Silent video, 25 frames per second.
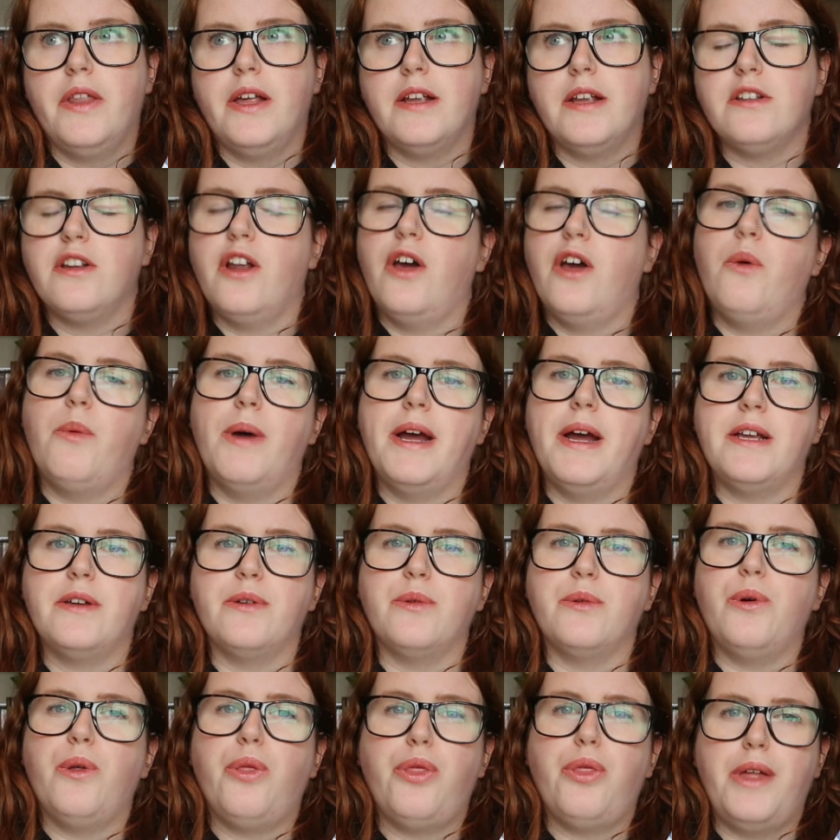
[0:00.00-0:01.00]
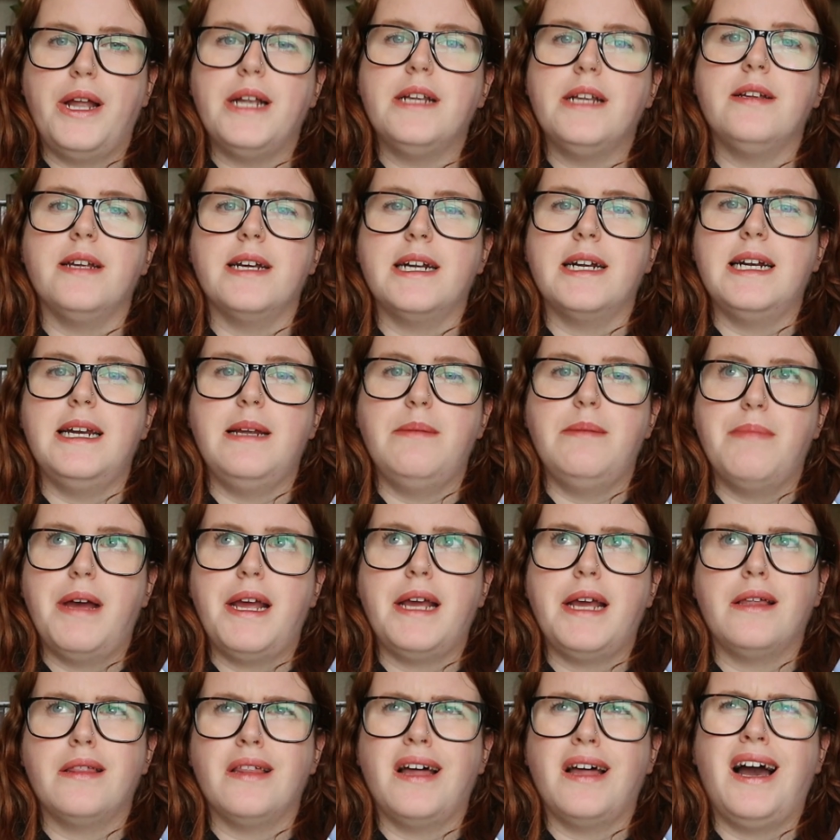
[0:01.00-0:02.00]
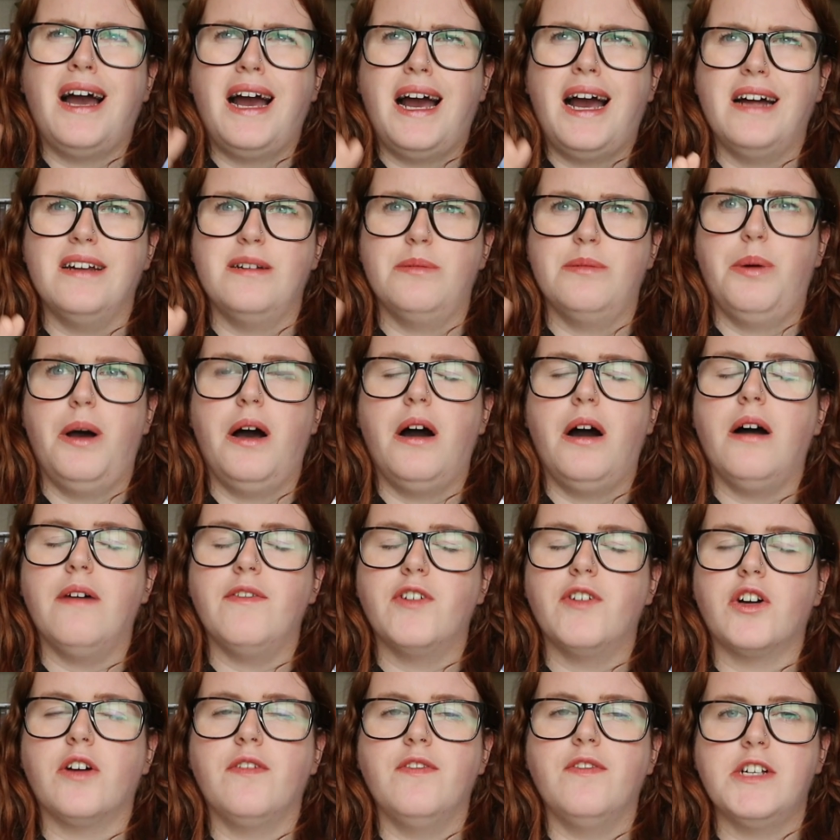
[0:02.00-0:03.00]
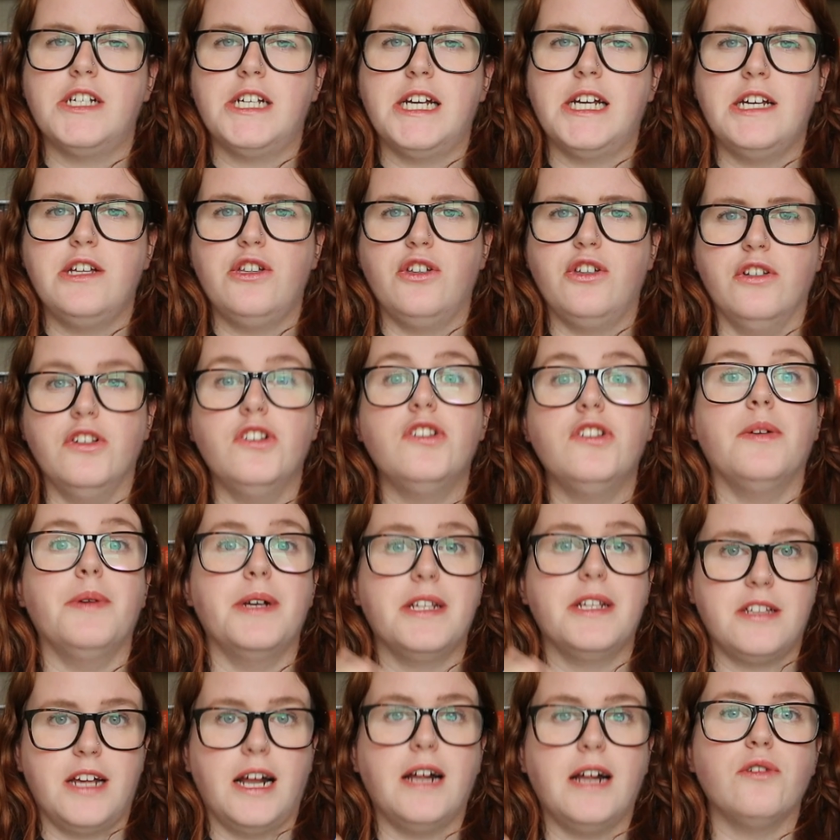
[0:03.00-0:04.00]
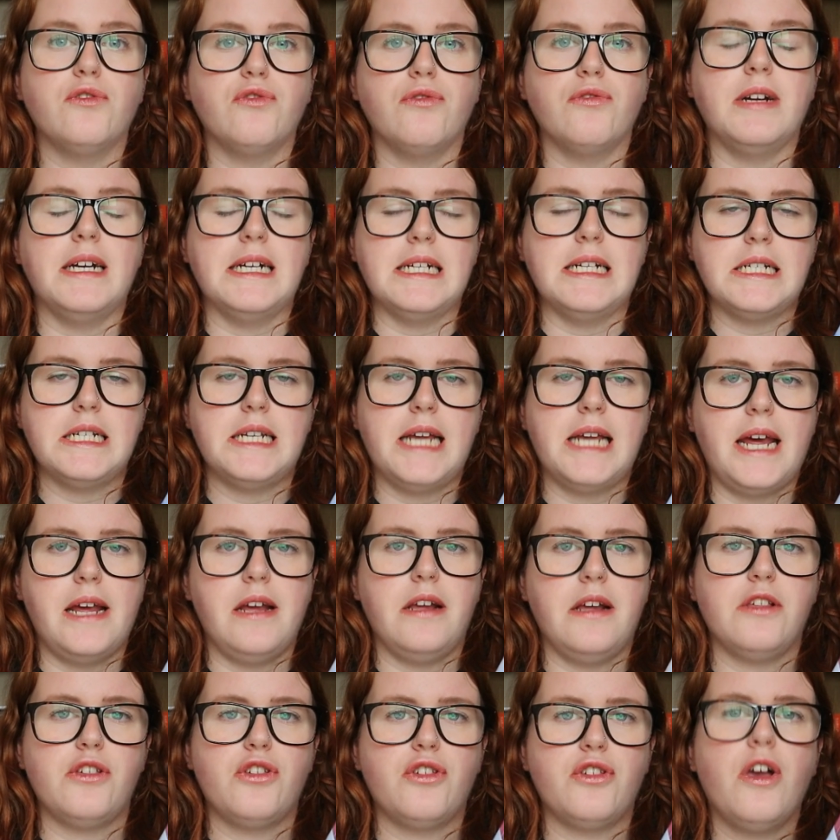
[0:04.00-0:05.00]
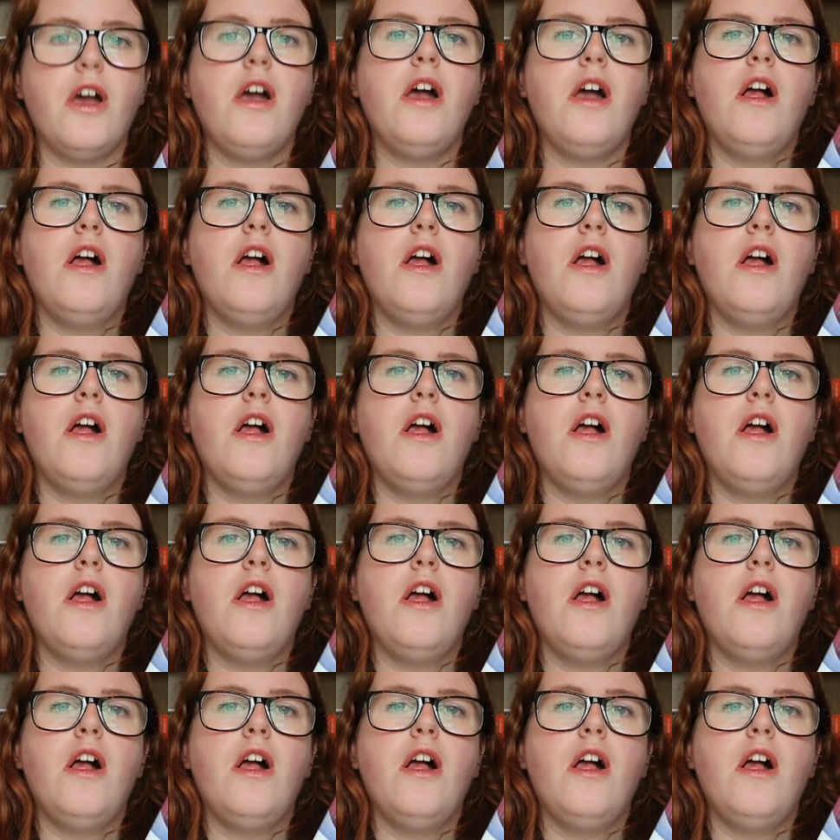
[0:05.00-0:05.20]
there's no way to authentically make that ad part of a conversation, so it sounds really staged.